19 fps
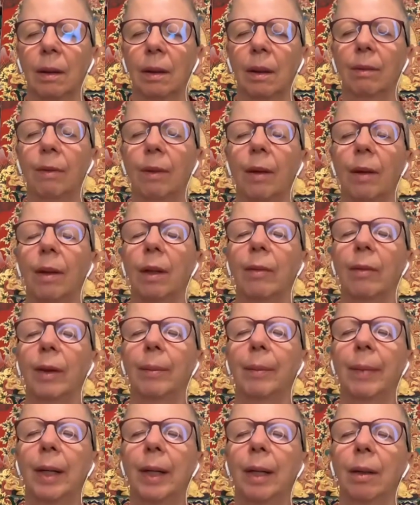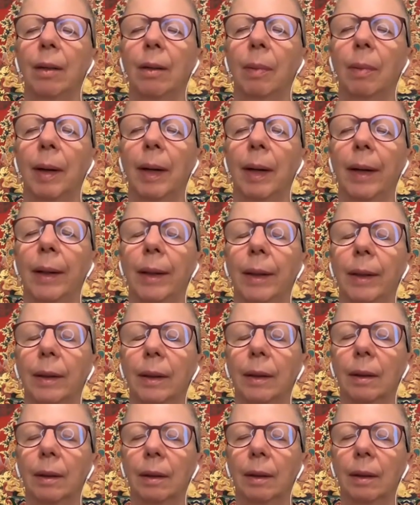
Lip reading: every other living being on the planet.